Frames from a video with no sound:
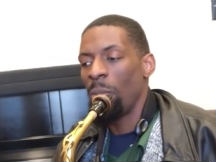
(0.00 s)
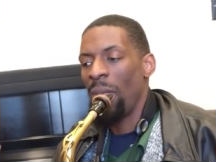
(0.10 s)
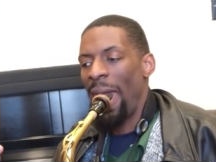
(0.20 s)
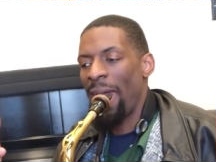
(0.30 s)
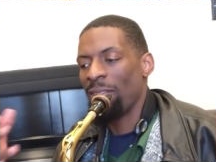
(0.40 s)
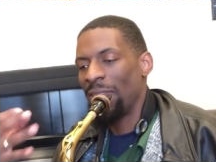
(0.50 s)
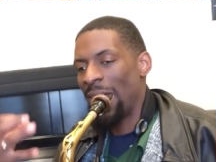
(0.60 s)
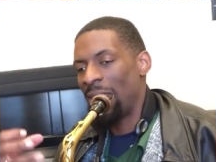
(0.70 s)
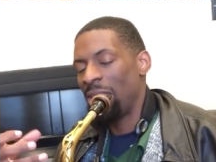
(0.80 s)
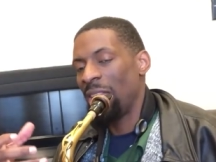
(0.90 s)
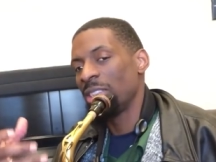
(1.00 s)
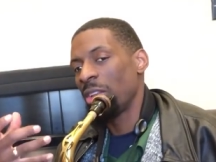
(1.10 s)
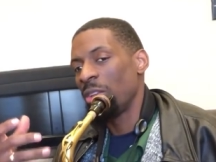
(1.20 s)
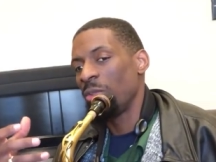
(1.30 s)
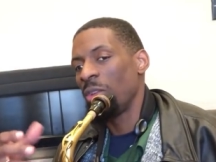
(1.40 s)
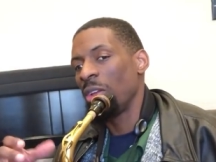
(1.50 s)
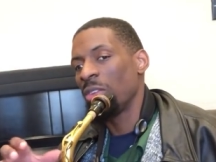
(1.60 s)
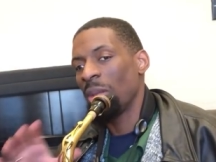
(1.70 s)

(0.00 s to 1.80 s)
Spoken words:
have a lot of things under your fingers.